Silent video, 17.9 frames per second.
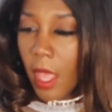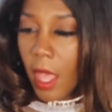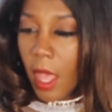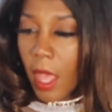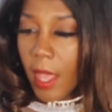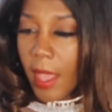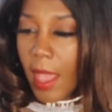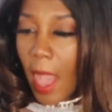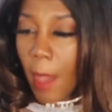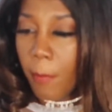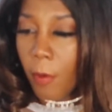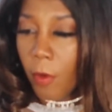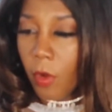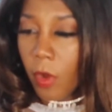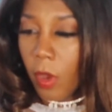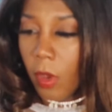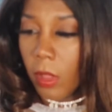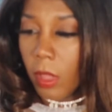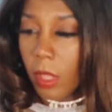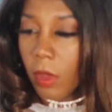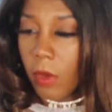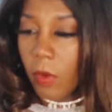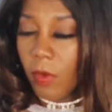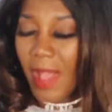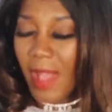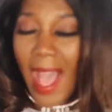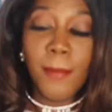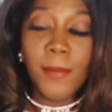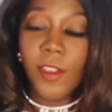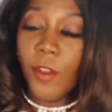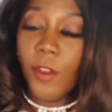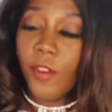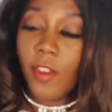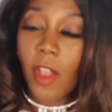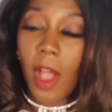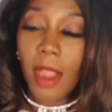capocolo. I'm
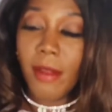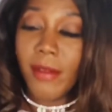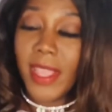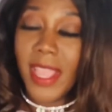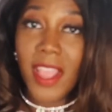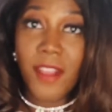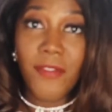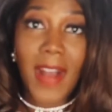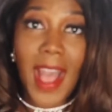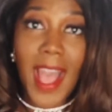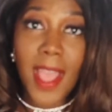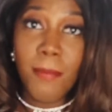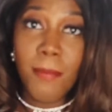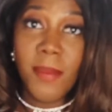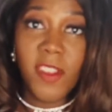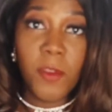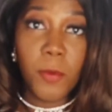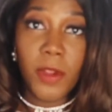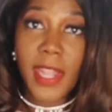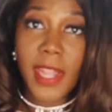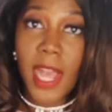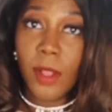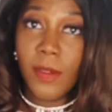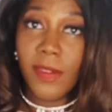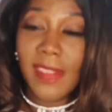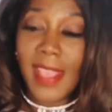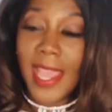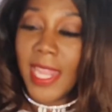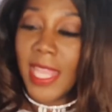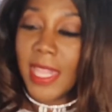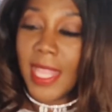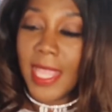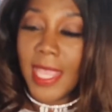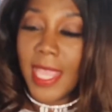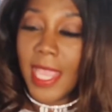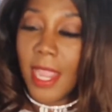so sorry if I mispronounce
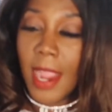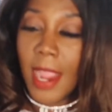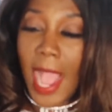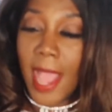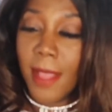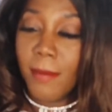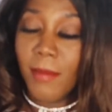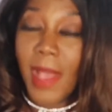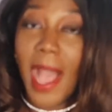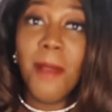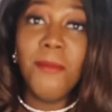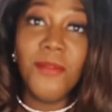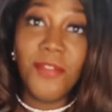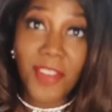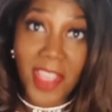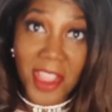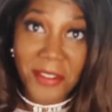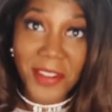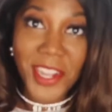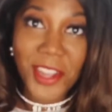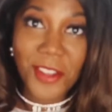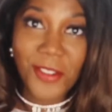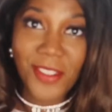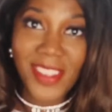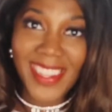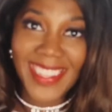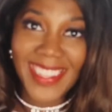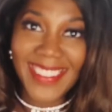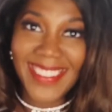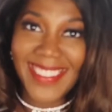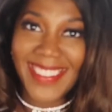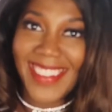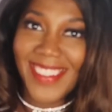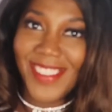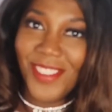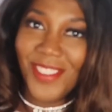anything here. I'm very new to
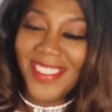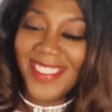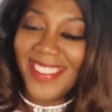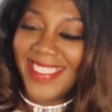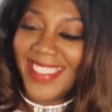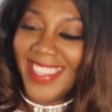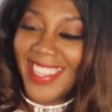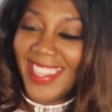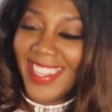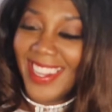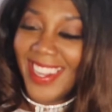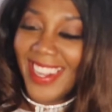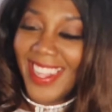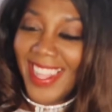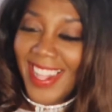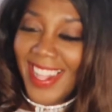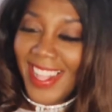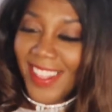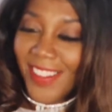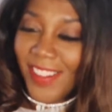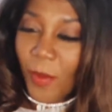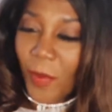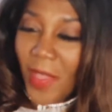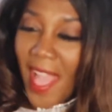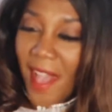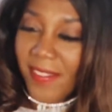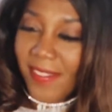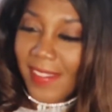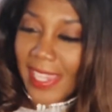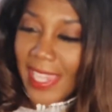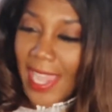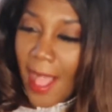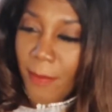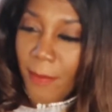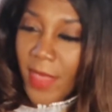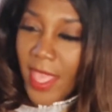this, as you can see. So we have
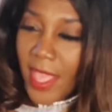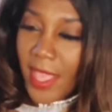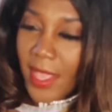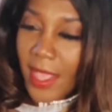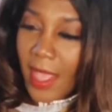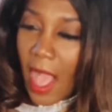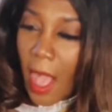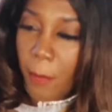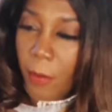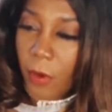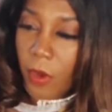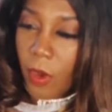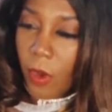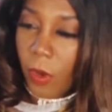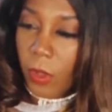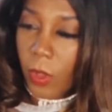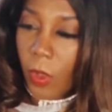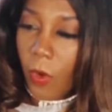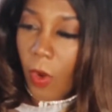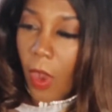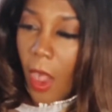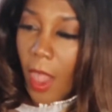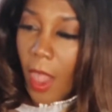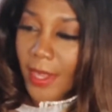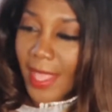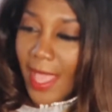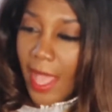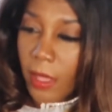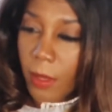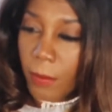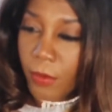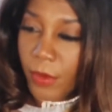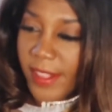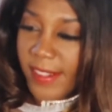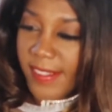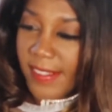salame, capocolo, hot
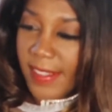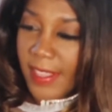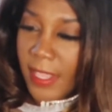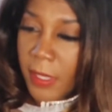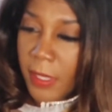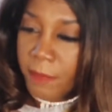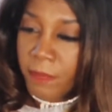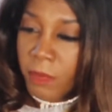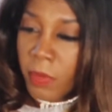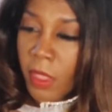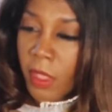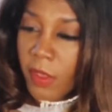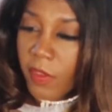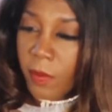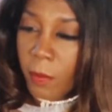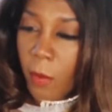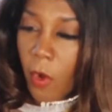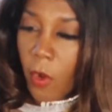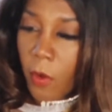calabrese, smoked